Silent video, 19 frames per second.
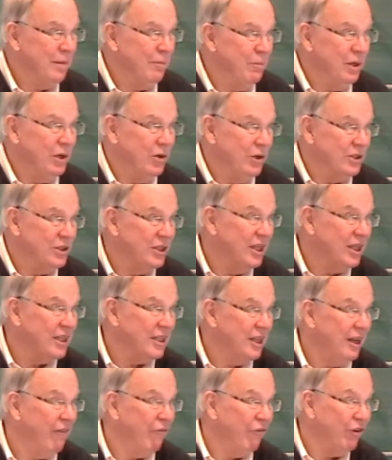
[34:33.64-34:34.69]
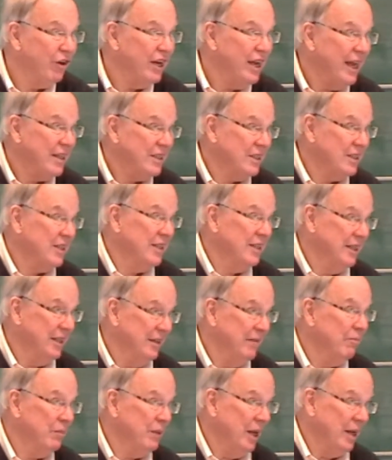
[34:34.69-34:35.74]
Because this thing forgets,
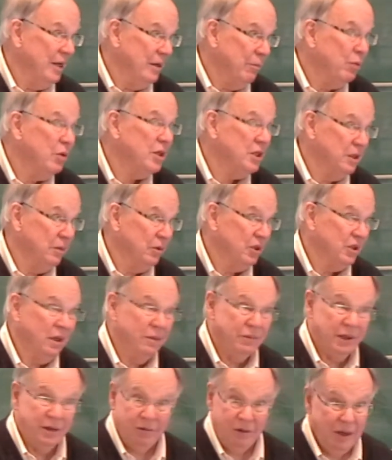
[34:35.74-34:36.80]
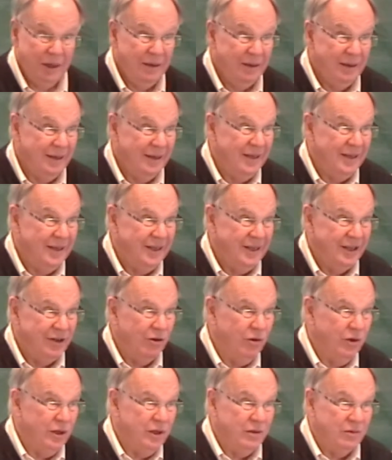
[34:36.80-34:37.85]
in principle, something, right? It
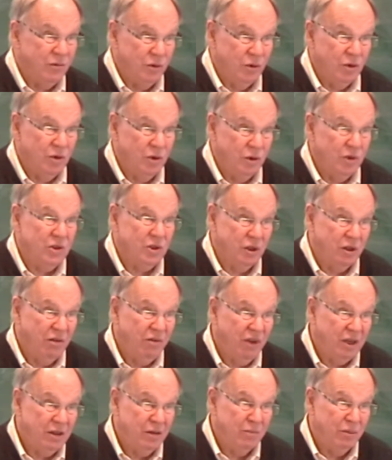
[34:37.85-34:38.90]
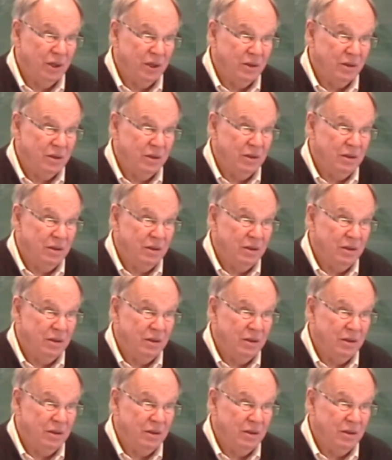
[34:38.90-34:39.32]
only looks at the vector bundle.